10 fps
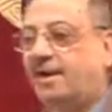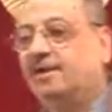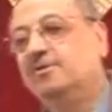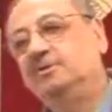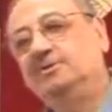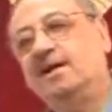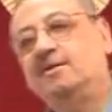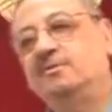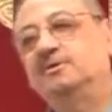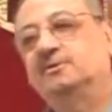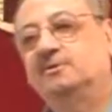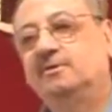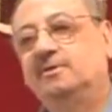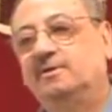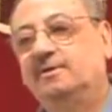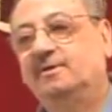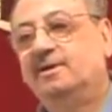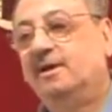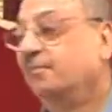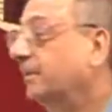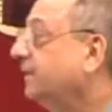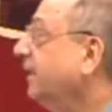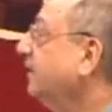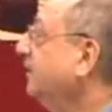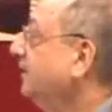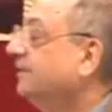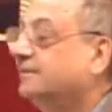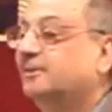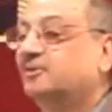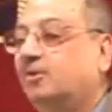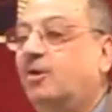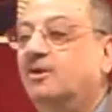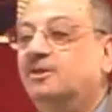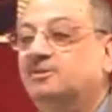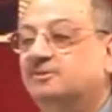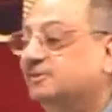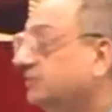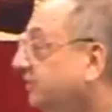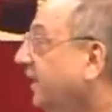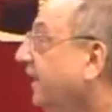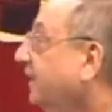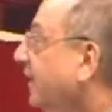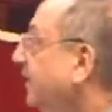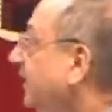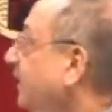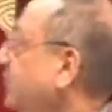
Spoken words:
know jar majrur. But then the scholars say that this